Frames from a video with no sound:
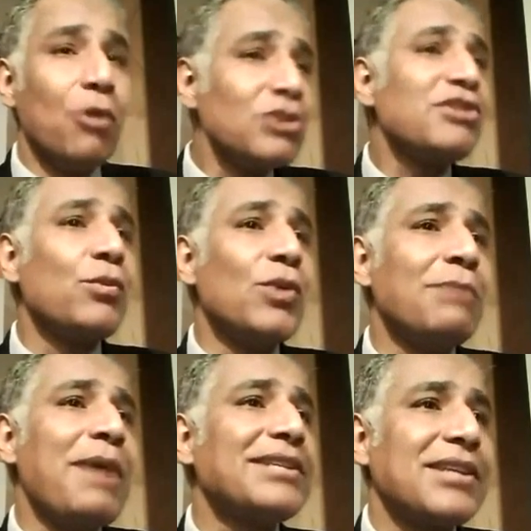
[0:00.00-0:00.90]
Most of the
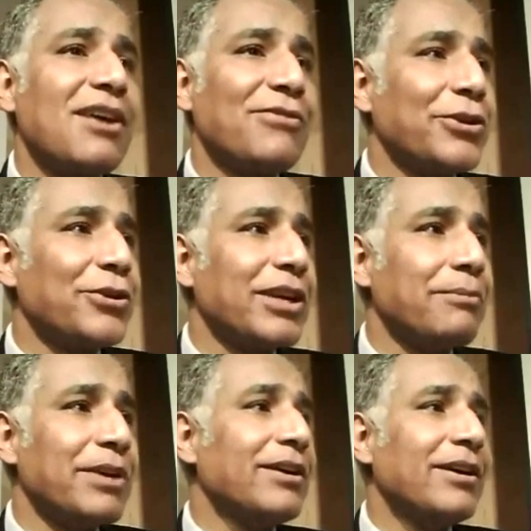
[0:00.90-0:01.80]
World Bank staff that you
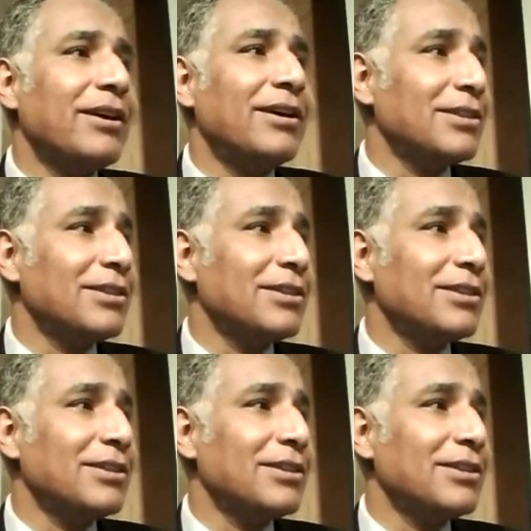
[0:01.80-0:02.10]
came here,